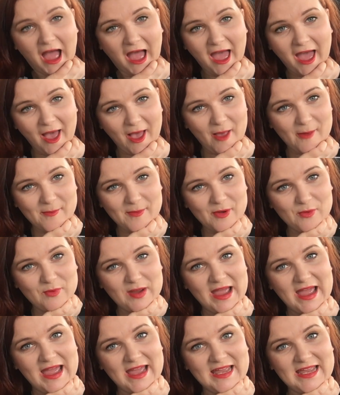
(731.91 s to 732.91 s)
um,
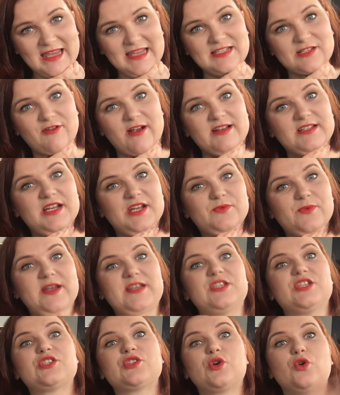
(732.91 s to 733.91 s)
where his granddad
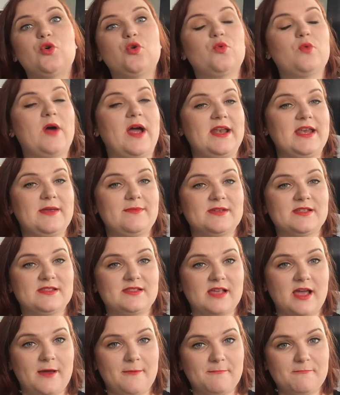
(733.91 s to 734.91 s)
went to school and he
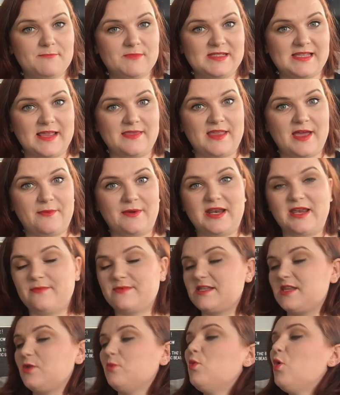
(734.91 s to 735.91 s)
was um, sent there when he
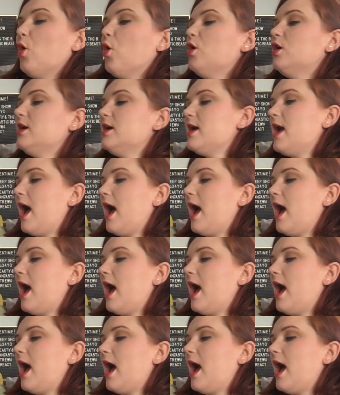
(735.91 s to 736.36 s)
was in the war.